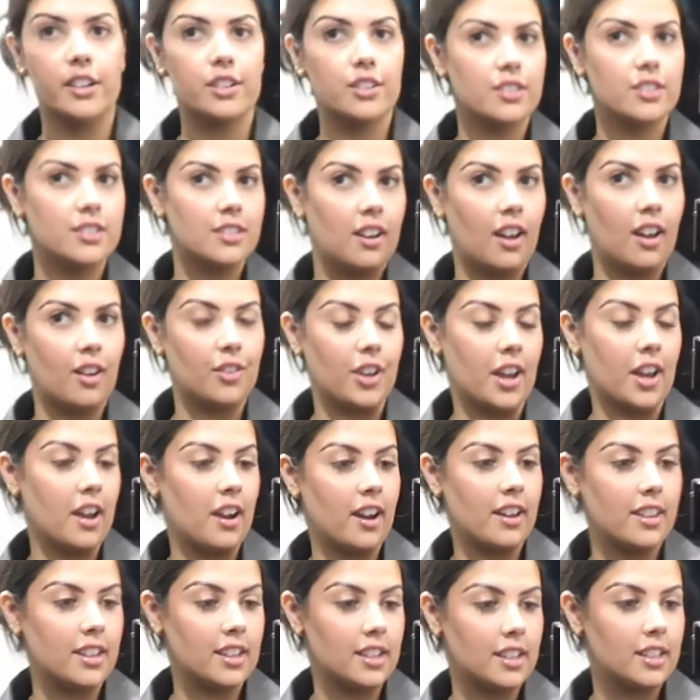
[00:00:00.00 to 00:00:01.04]
just love it.
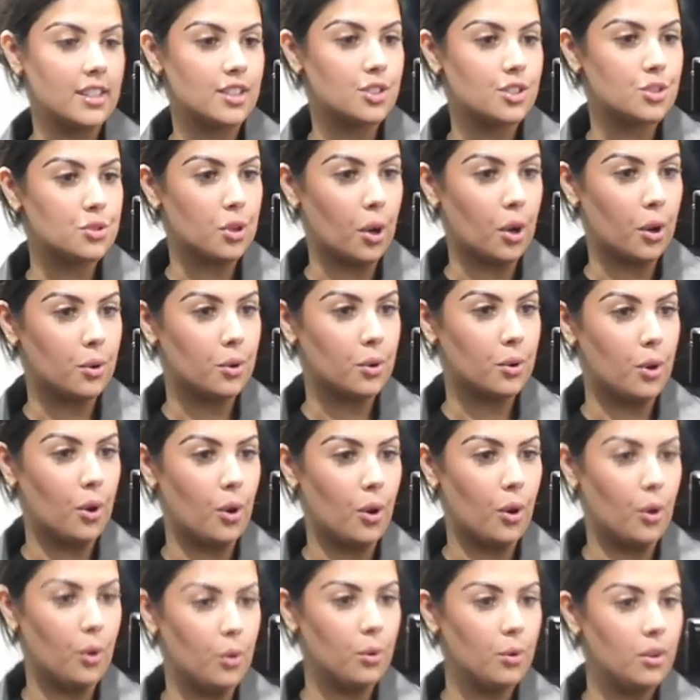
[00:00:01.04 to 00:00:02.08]
I think it's so
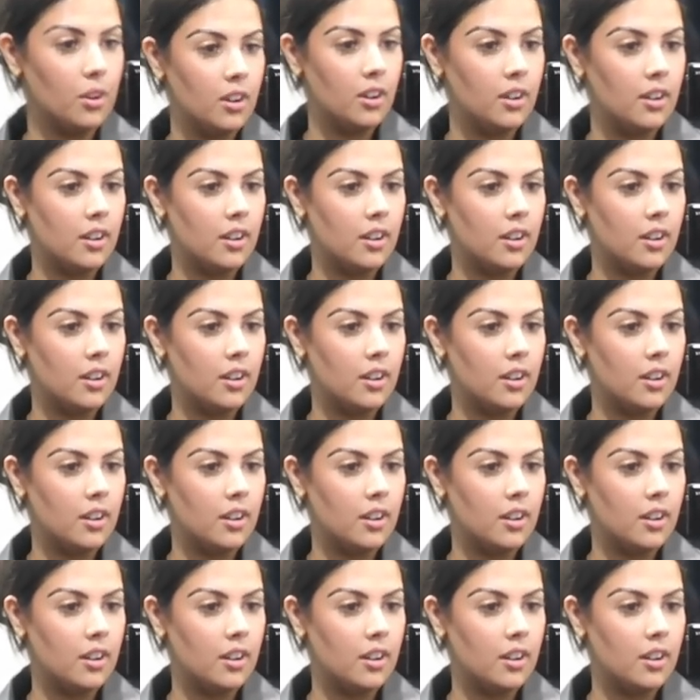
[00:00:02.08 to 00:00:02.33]
cool.